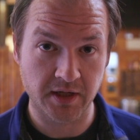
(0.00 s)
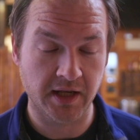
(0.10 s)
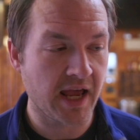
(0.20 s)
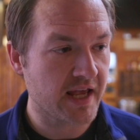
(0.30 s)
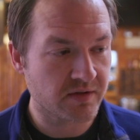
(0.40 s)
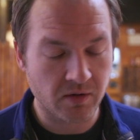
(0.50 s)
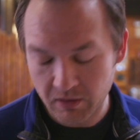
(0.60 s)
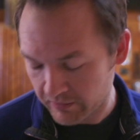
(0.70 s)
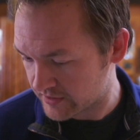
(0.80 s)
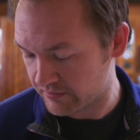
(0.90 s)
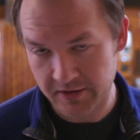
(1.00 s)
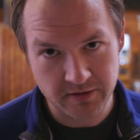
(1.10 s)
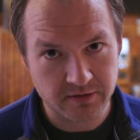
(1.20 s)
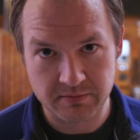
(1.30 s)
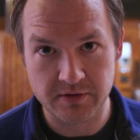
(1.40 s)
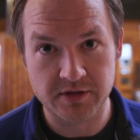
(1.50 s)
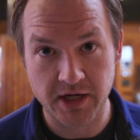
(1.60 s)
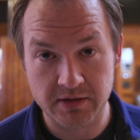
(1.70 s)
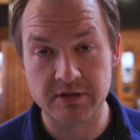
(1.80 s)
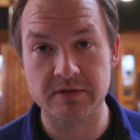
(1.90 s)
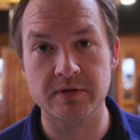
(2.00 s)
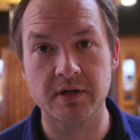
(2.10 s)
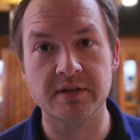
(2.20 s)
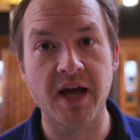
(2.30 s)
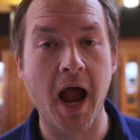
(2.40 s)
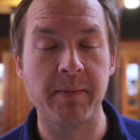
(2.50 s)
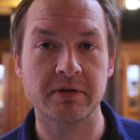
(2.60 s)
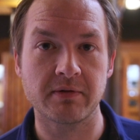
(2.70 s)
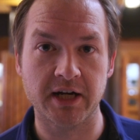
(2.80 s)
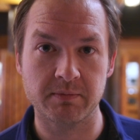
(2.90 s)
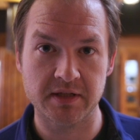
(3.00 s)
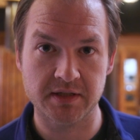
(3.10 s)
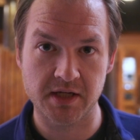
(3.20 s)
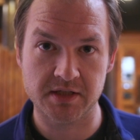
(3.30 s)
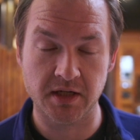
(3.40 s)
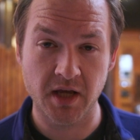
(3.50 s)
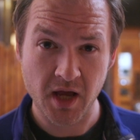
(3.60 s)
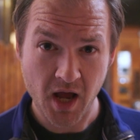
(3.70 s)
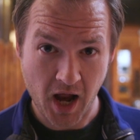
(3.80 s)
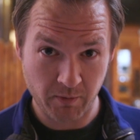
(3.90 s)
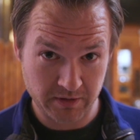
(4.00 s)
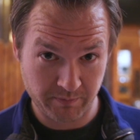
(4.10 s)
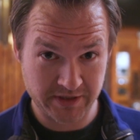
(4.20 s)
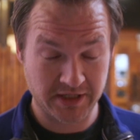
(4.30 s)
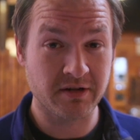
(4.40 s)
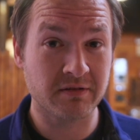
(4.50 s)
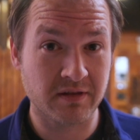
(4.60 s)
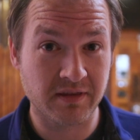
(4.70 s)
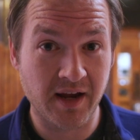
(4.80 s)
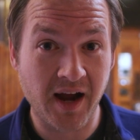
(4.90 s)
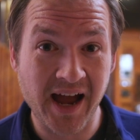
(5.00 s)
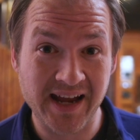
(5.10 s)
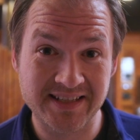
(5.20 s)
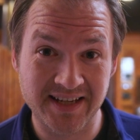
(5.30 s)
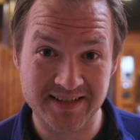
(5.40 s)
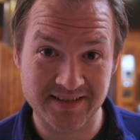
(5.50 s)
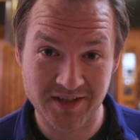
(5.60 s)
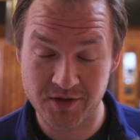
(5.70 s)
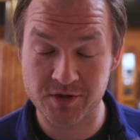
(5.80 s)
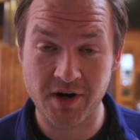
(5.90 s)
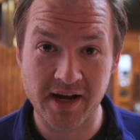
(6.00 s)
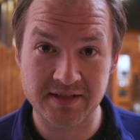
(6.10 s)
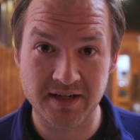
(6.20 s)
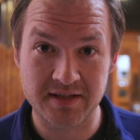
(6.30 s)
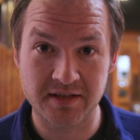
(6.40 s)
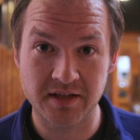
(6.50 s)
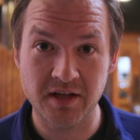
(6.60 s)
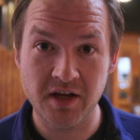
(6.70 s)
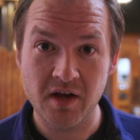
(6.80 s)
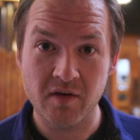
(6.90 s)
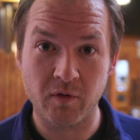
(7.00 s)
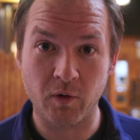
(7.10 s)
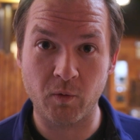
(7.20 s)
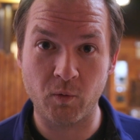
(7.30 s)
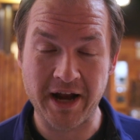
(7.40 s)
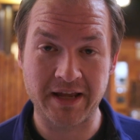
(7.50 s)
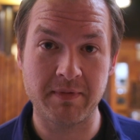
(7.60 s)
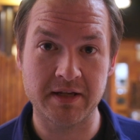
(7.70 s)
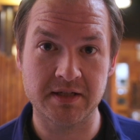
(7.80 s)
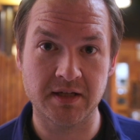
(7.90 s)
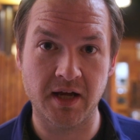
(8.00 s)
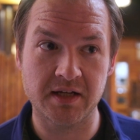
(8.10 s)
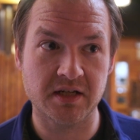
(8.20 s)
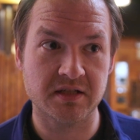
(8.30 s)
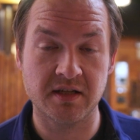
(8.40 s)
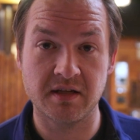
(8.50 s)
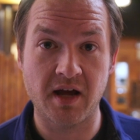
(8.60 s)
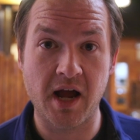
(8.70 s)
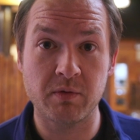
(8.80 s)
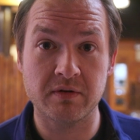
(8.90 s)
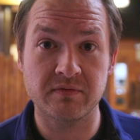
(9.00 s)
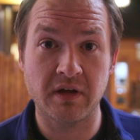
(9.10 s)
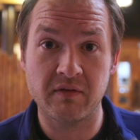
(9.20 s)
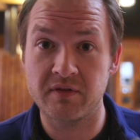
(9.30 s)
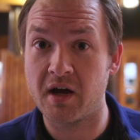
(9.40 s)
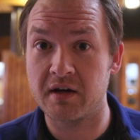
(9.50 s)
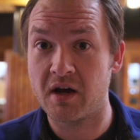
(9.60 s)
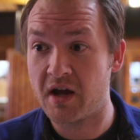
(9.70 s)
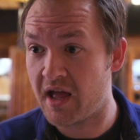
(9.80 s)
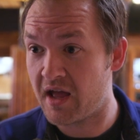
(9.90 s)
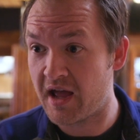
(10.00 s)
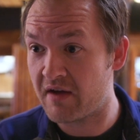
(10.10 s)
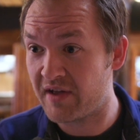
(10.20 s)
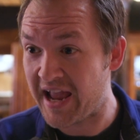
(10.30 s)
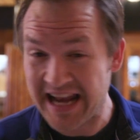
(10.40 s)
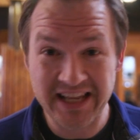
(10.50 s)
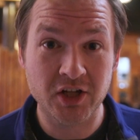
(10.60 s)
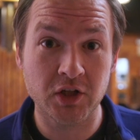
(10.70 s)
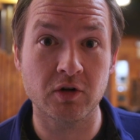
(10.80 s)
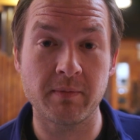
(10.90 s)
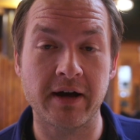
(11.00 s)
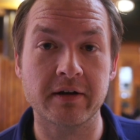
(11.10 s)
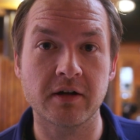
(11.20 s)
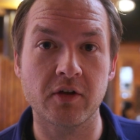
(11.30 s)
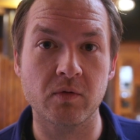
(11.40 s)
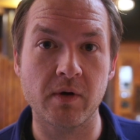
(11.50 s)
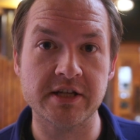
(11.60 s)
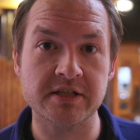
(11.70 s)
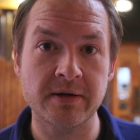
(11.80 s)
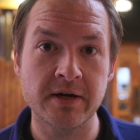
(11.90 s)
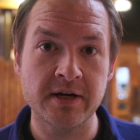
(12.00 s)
And as always, Redditors were generous with their time and recommendation. I want to particularly thank High Tech City, user High Tech City, for recommending a dish that I would have not have any clue about otherwise.